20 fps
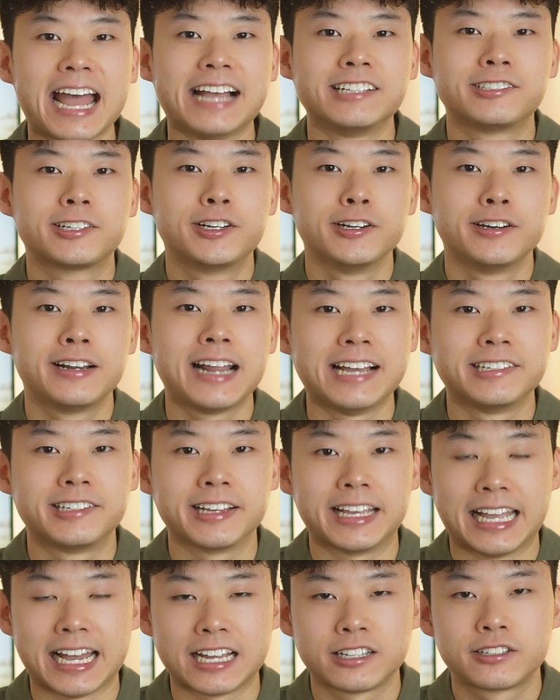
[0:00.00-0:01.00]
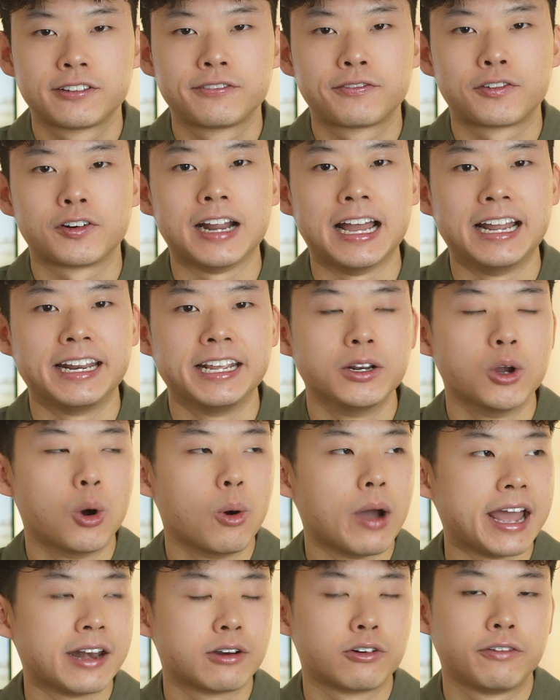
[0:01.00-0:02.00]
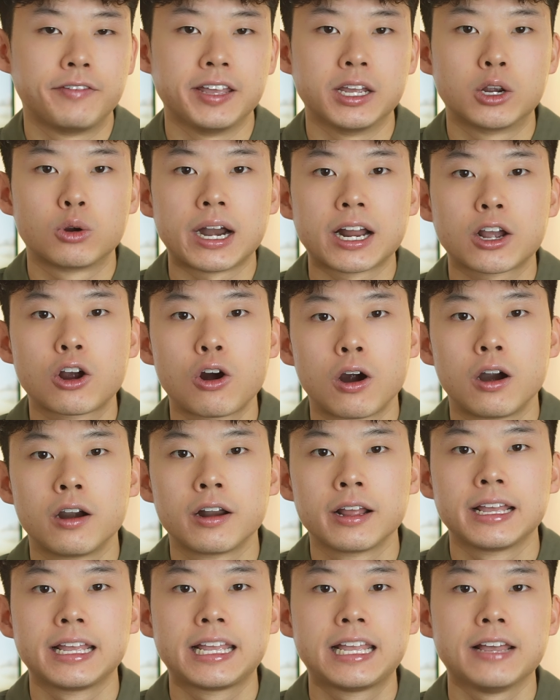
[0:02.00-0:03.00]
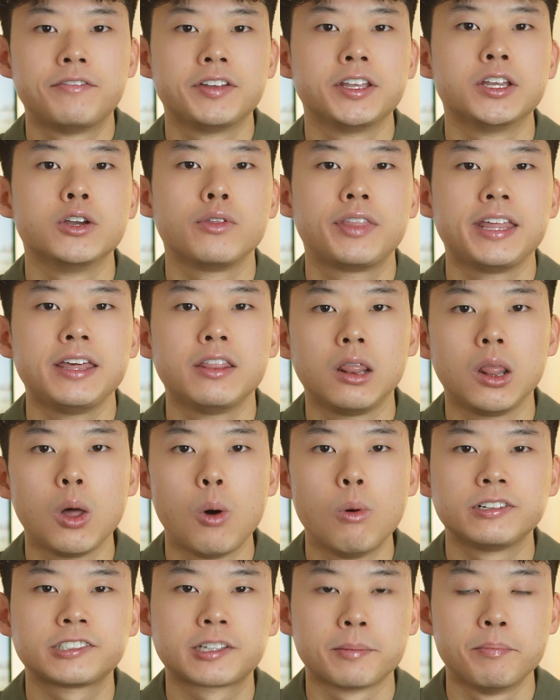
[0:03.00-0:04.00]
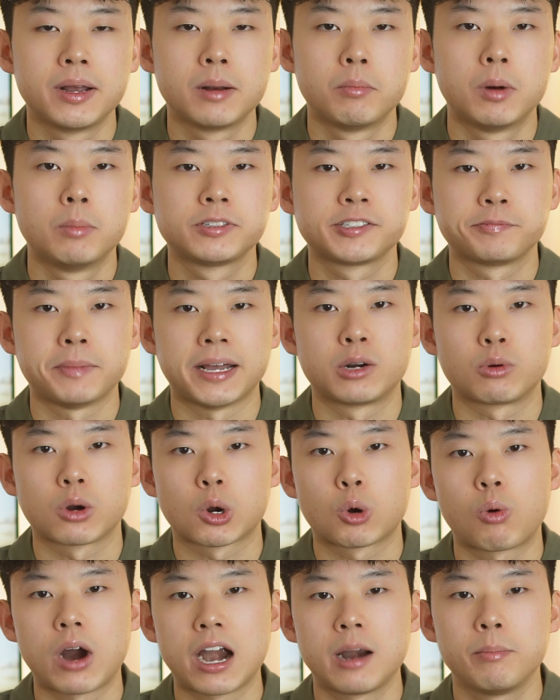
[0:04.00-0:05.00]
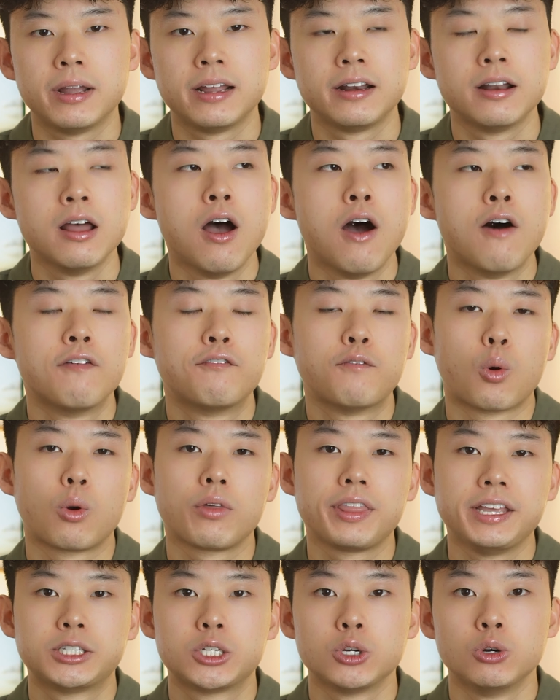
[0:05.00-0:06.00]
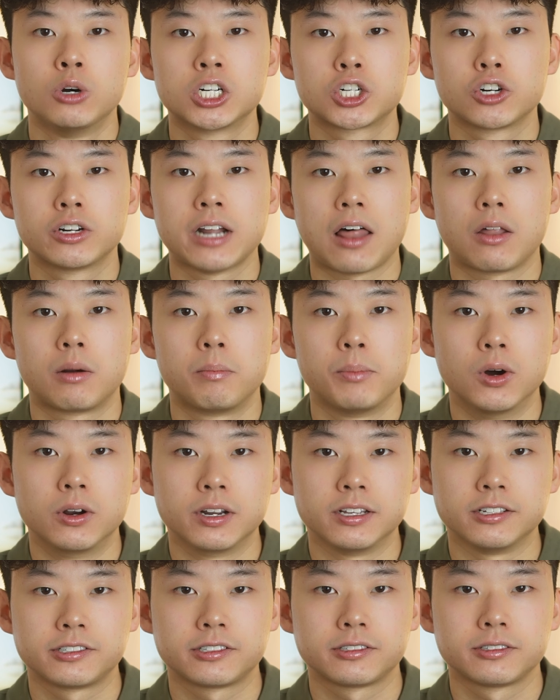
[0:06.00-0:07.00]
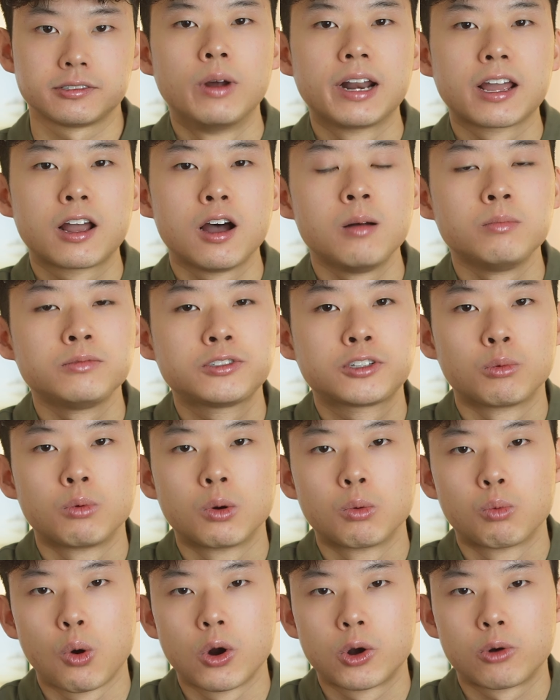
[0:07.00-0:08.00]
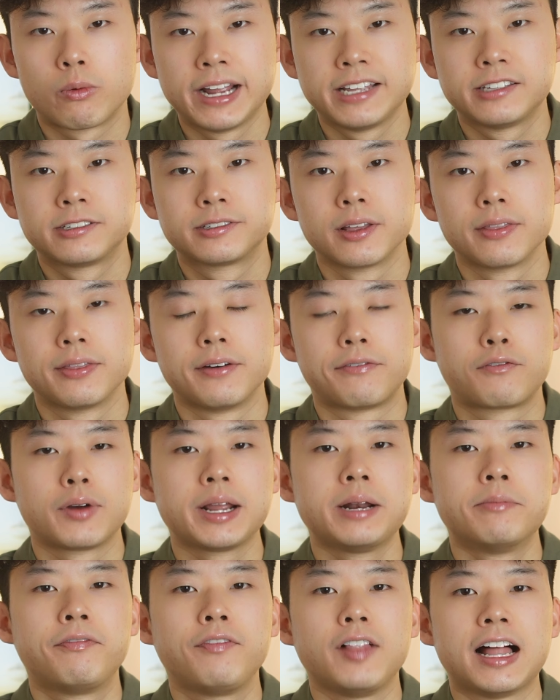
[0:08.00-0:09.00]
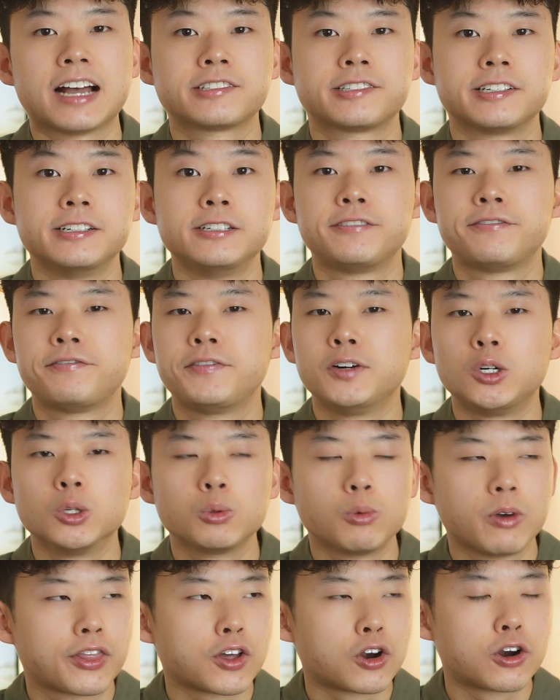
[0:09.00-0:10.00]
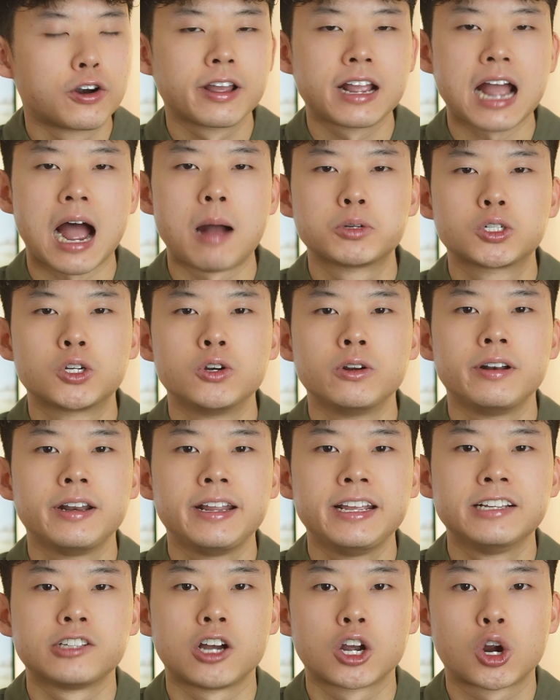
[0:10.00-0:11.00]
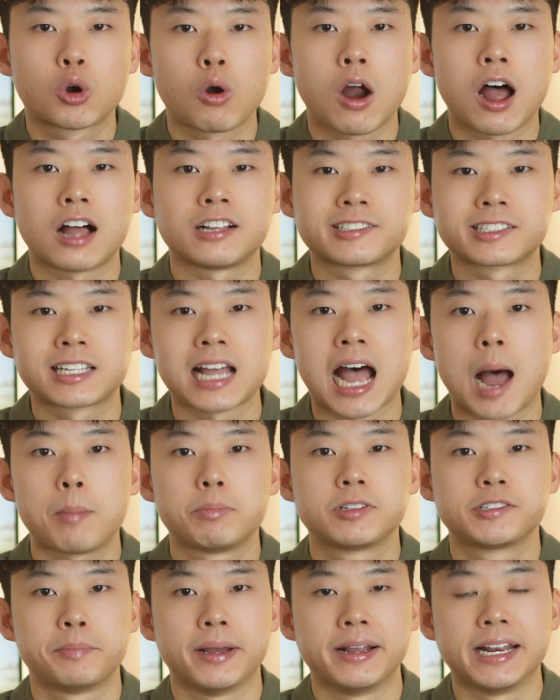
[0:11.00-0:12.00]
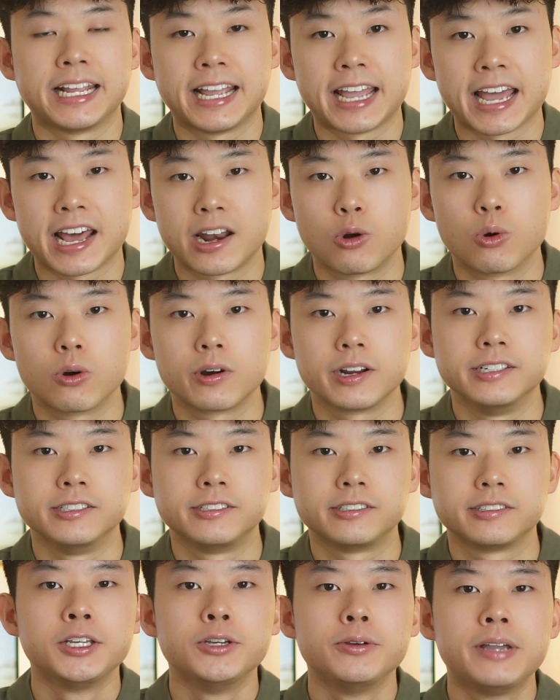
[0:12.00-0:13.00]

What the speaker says: as good as it gets for any no annual fee credit card, giving you the lowest minimum spend requirement for the $200 bonus. When it comes to reward rates, the Freedom Flex is filled with earning opportunities across top spending categories. You